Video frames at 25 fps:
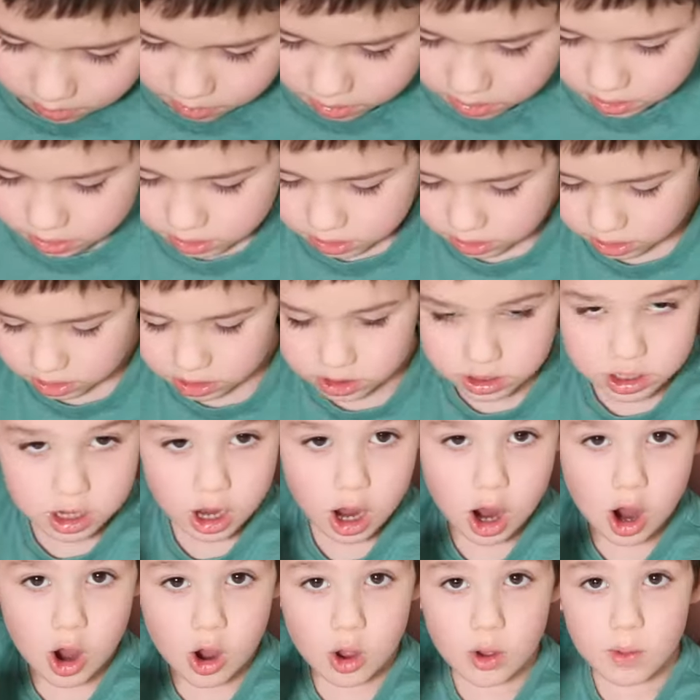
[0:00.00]

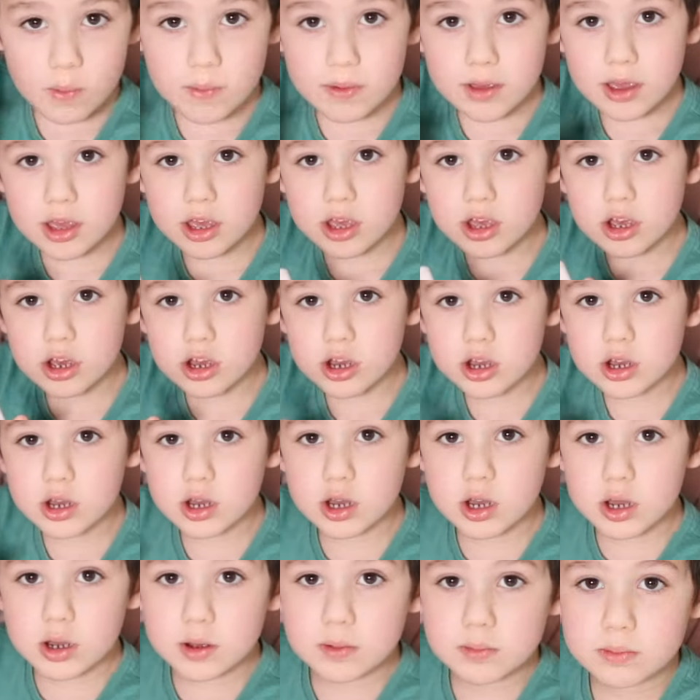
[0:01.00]
paprika
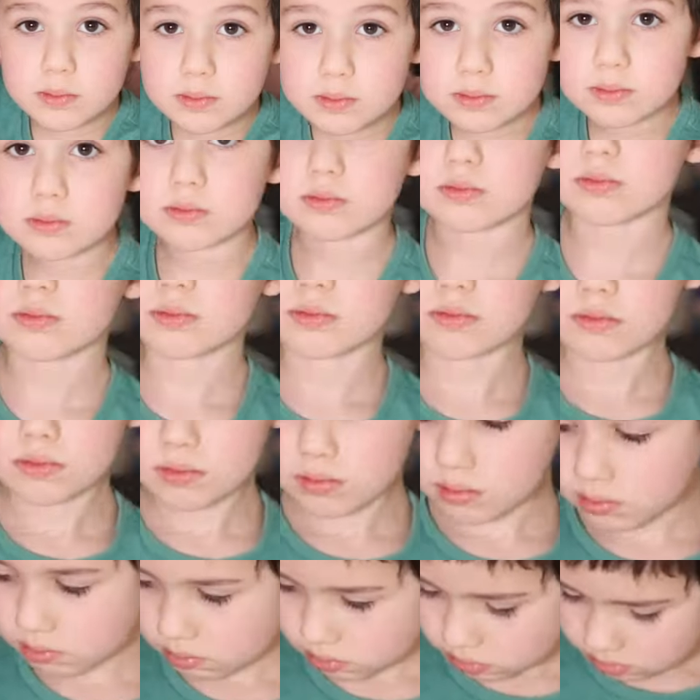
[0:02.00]
oil. Yum,
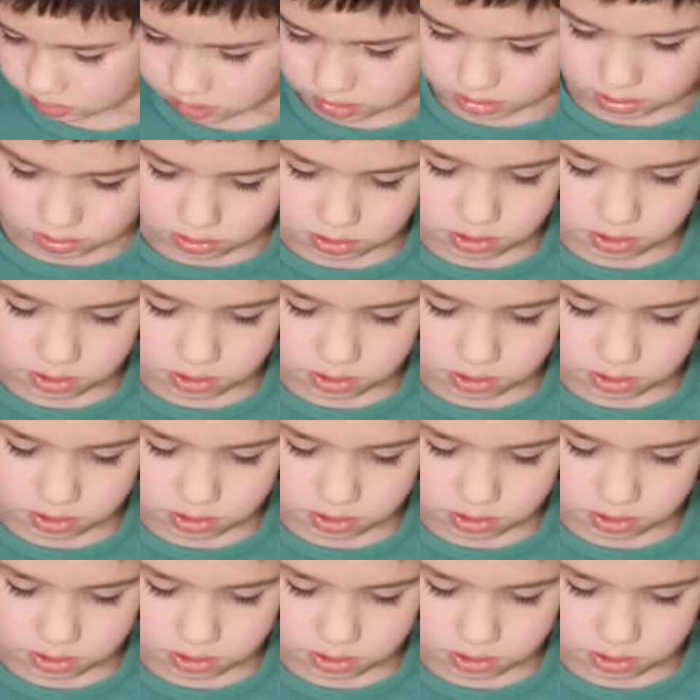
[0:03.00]
yum, yum.